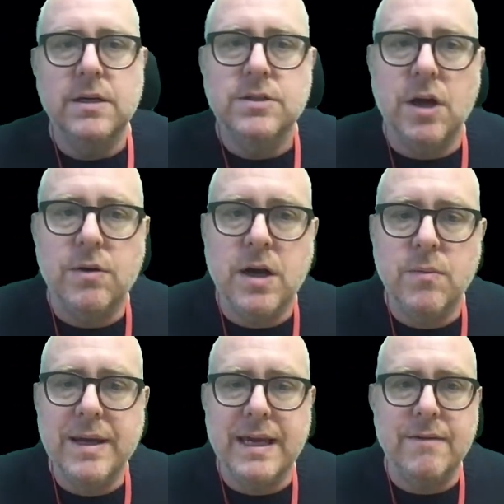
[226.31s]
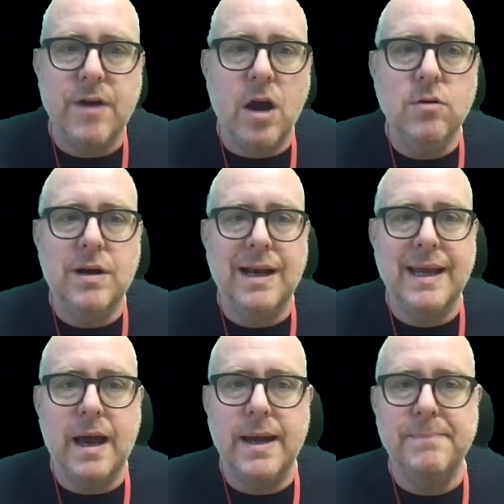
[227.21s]
So can we give
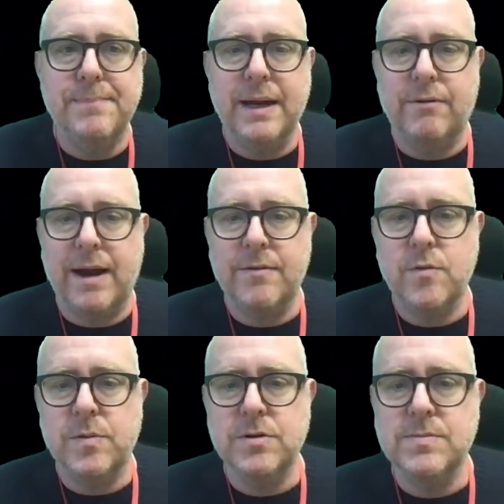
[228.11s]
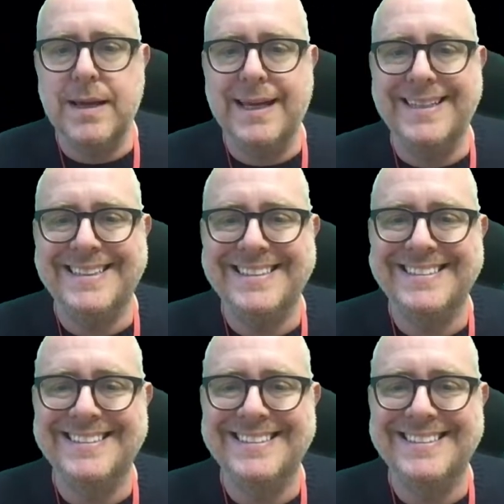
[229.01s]
Oakley a big round of applause, please?